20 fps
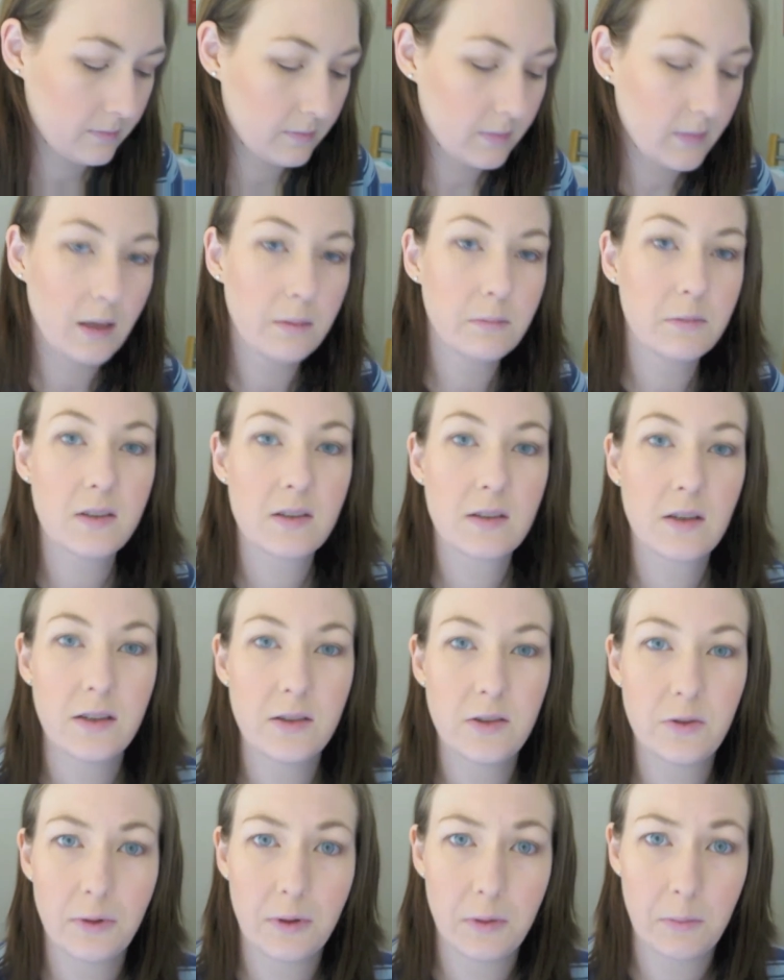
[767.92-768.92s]
I'm just going to
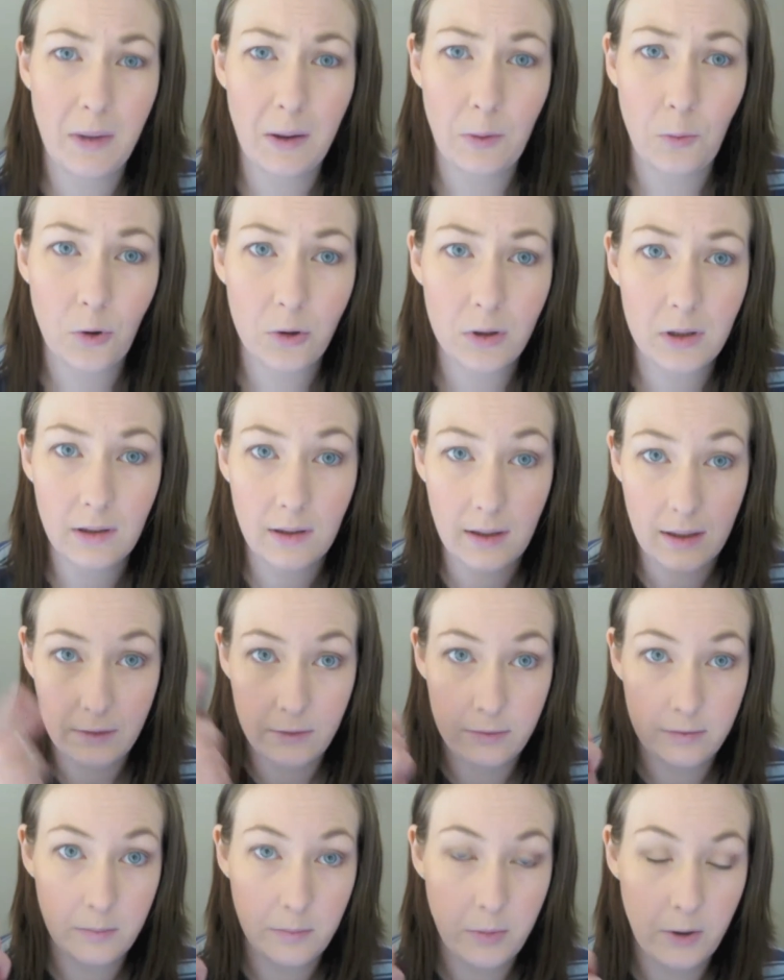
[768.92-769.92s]
do it my waterline
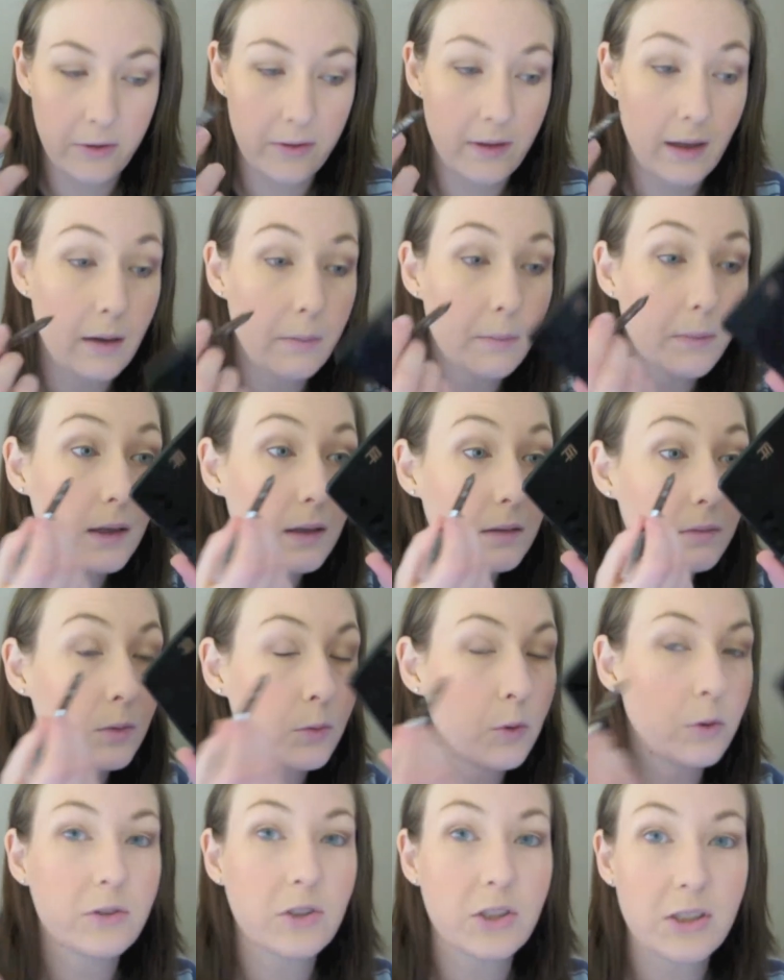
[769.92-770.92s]
for both upper,
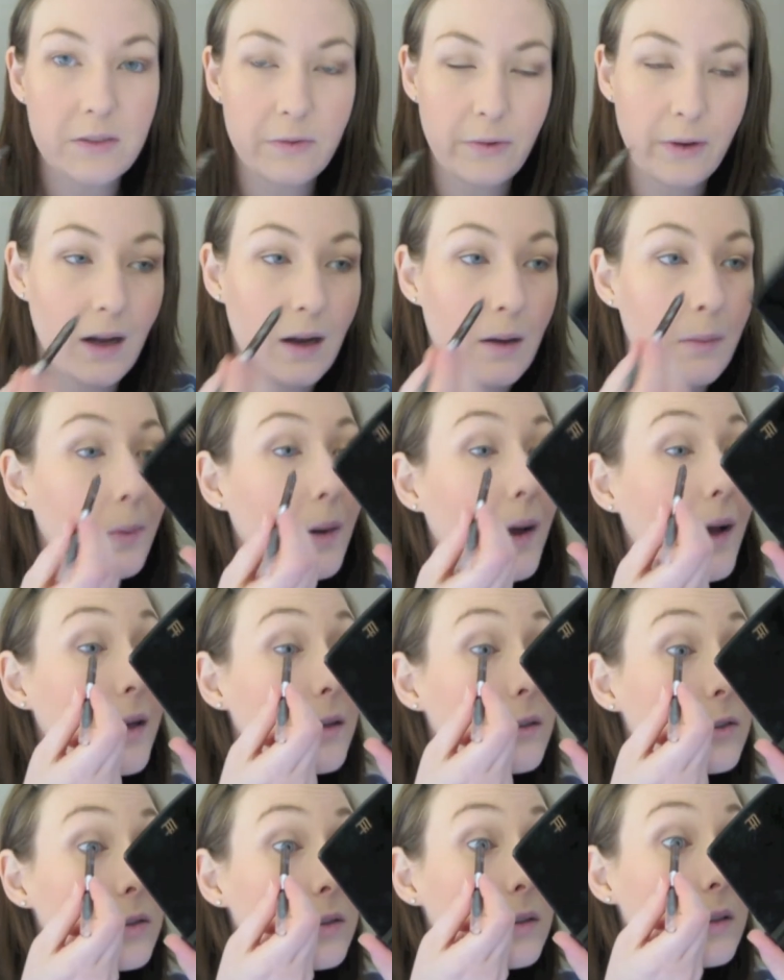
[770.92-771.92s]
well, just for upper
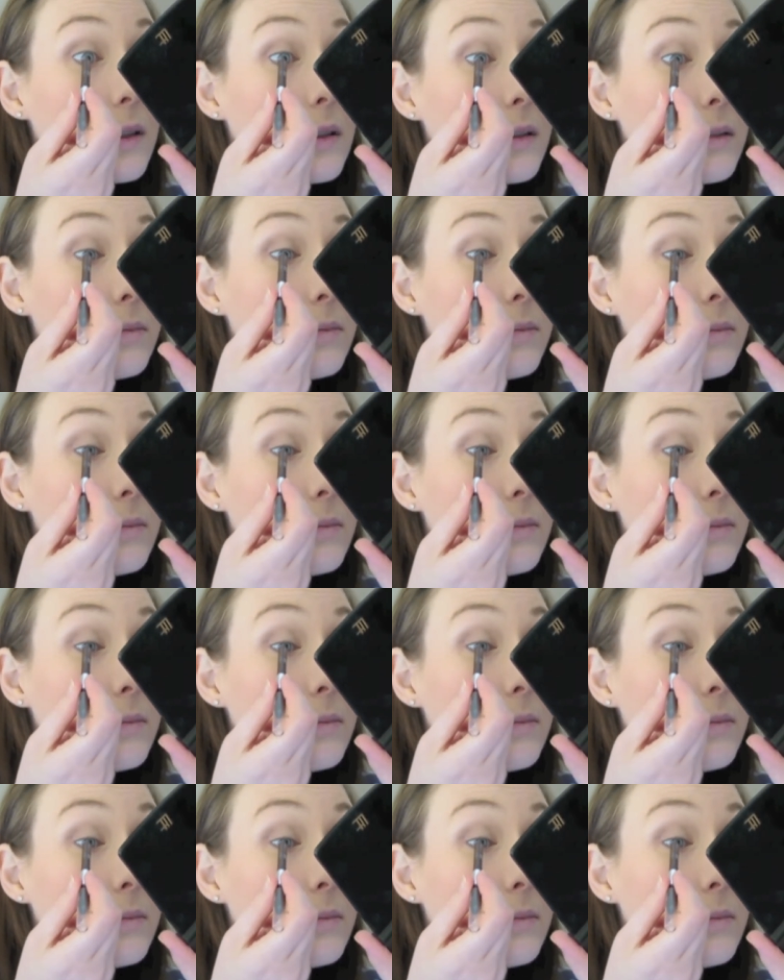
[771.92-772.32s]
actually.